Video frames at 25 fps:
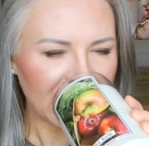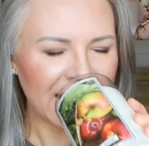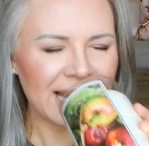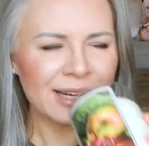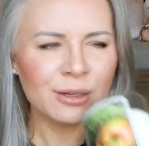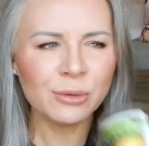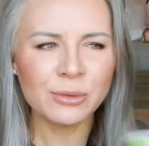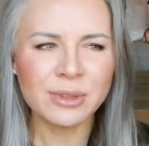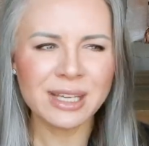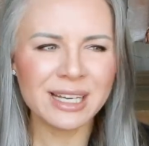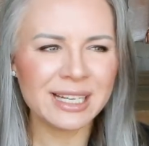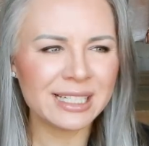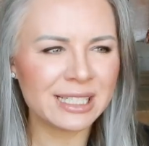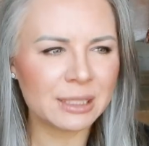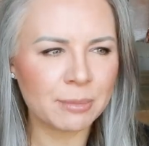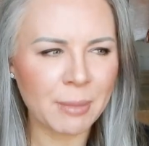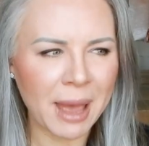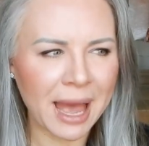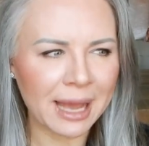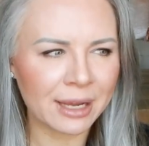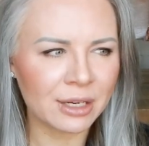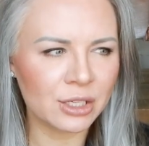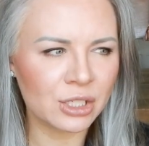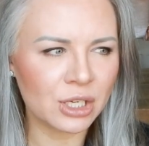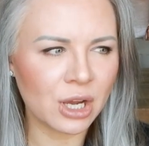I don't think it's
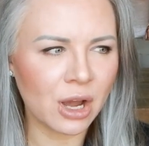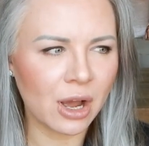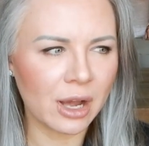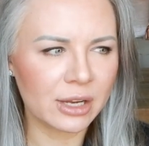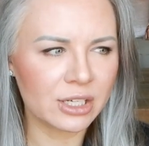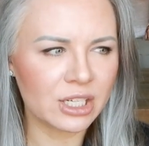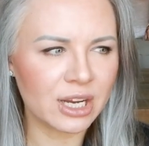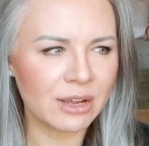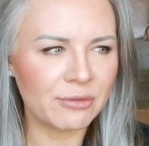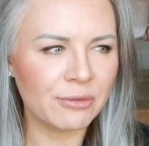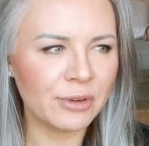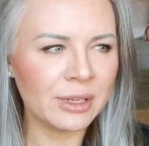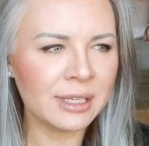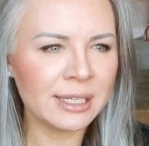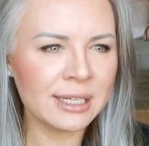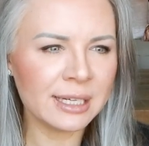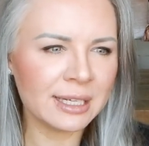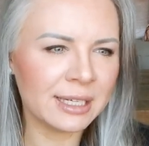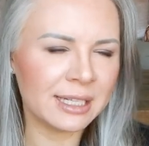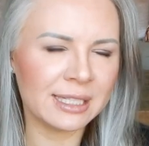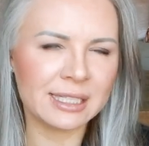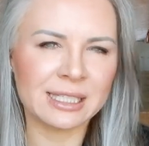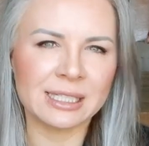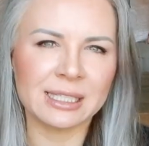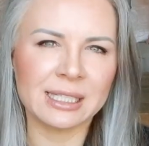McIntosh. I feel like
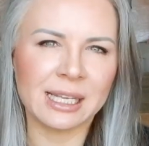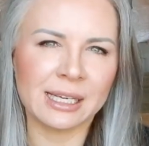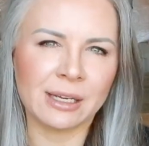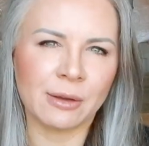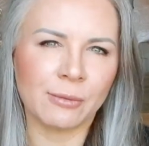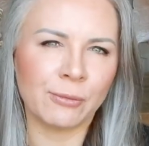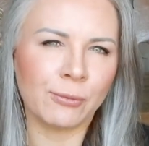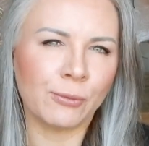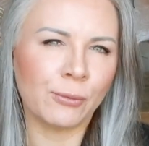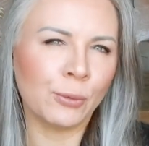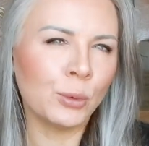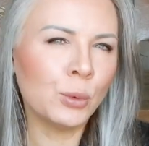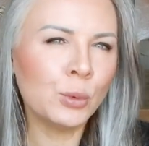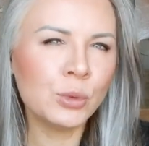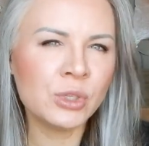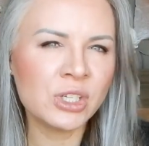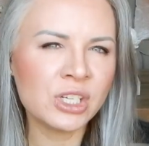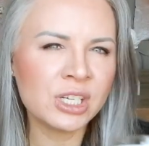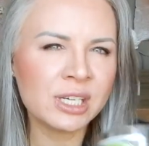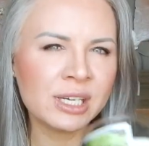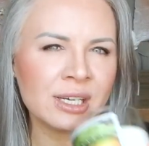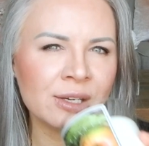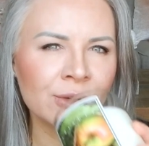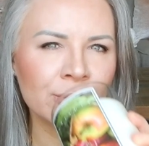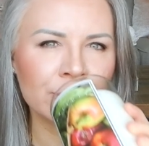it's like a
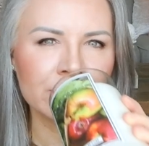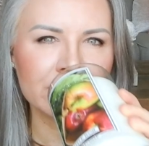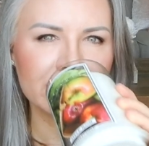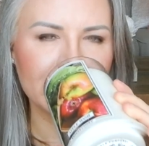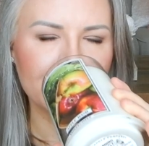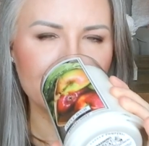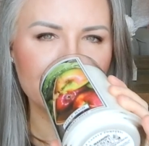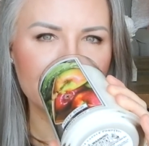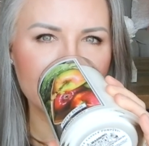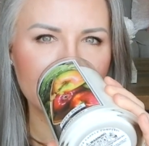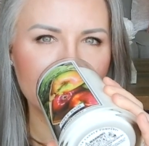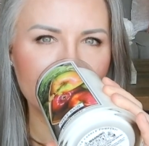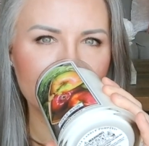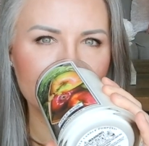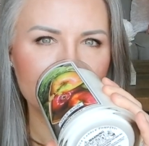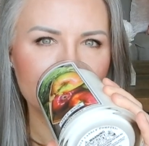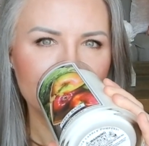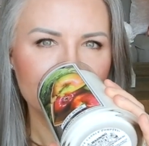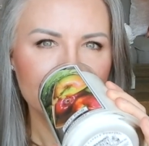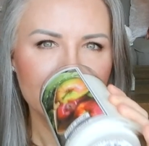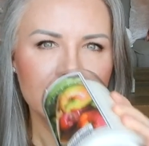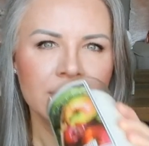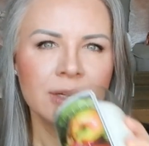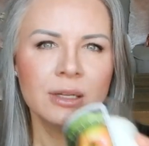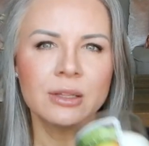Fuji or something.